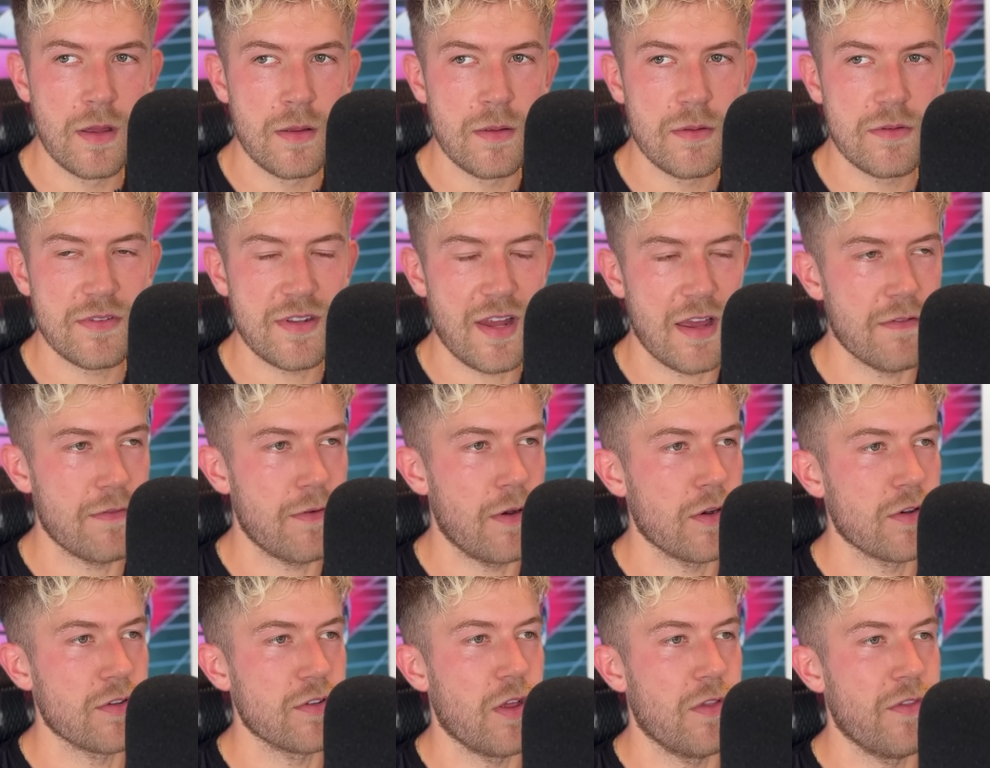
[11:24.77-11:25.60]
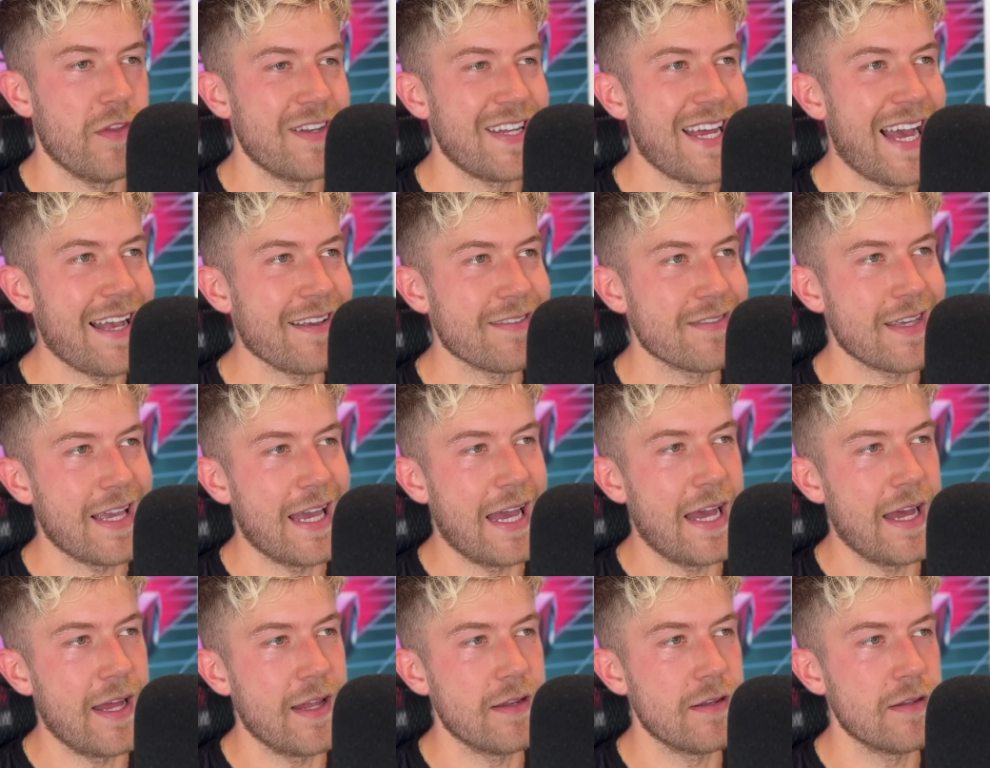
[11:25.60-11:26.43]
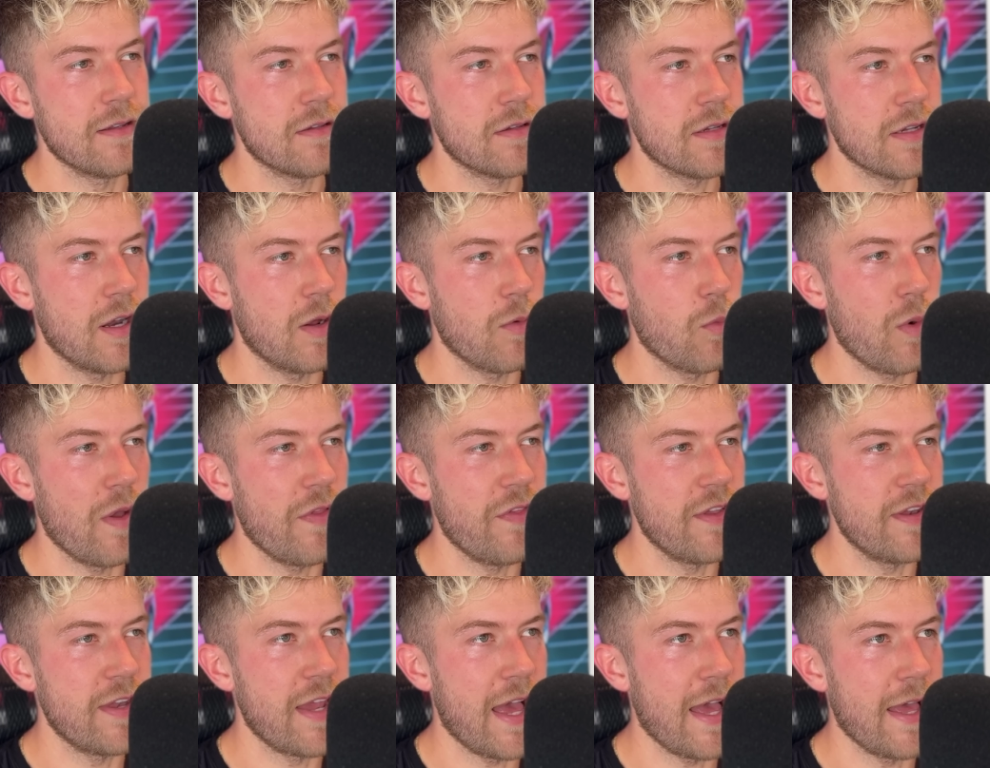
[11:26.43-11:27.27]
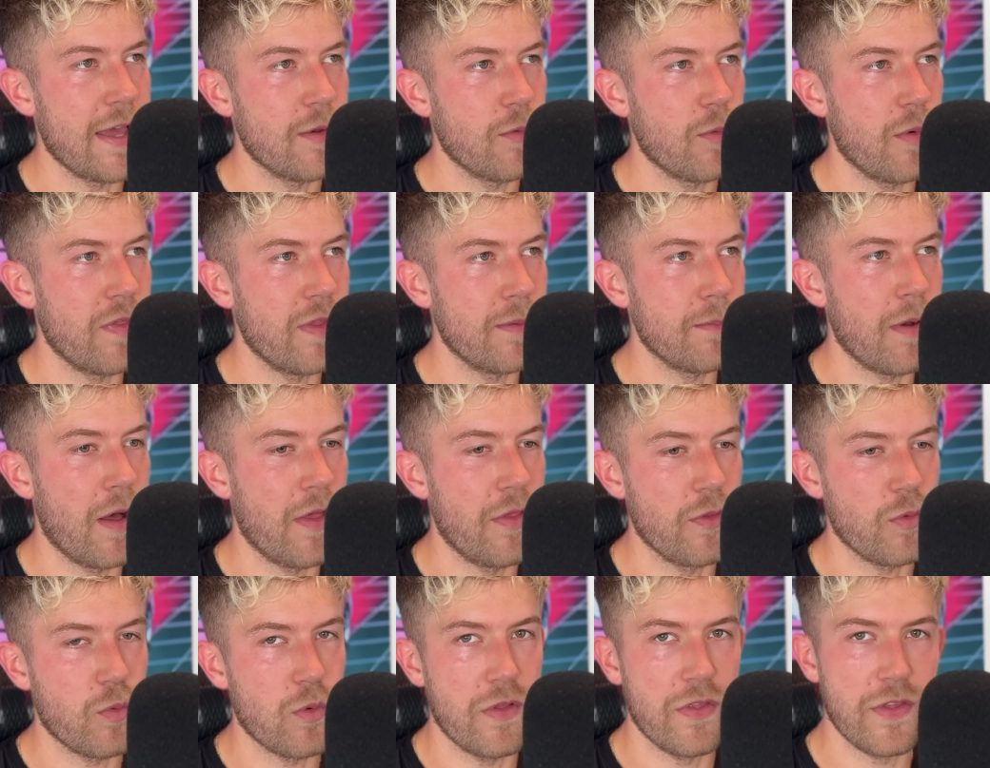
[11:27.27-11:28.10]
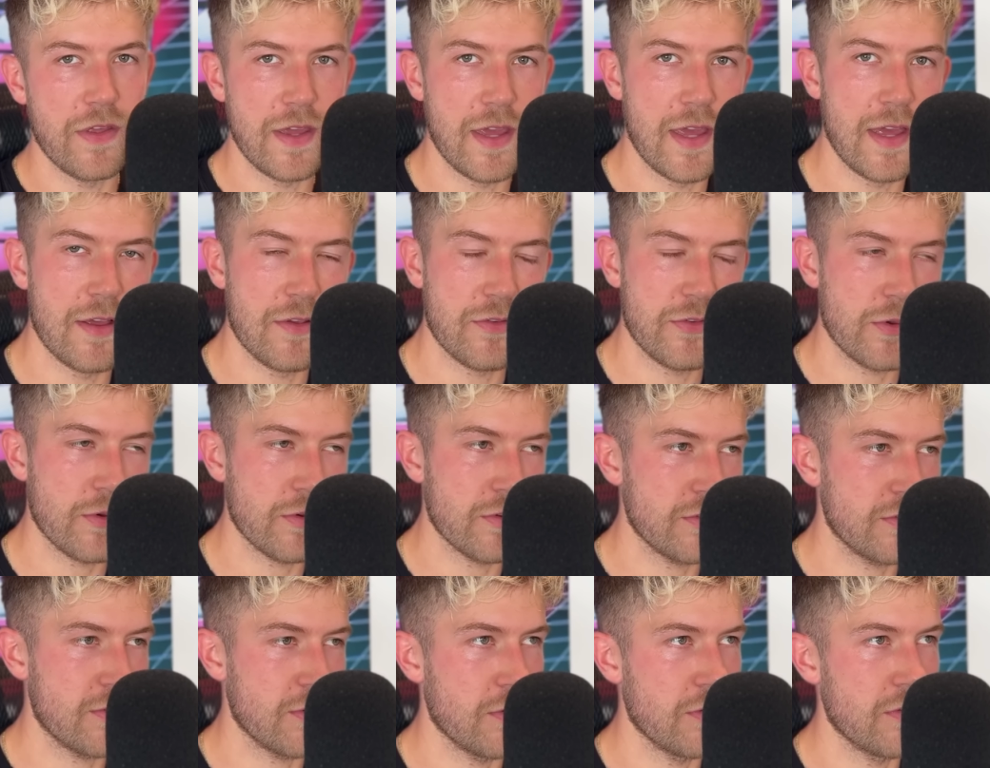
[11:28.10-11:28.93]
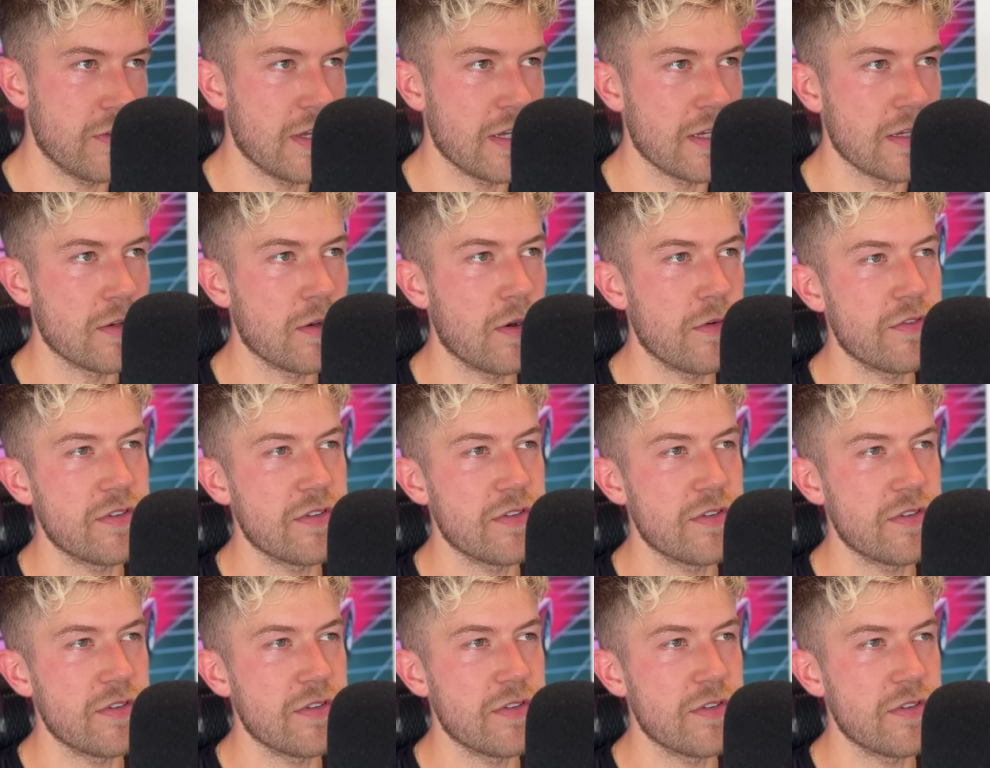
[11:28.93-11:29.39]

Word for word: stay focused on the task at hand, you know, win the day, win the month, win the year sort of, sort of thing.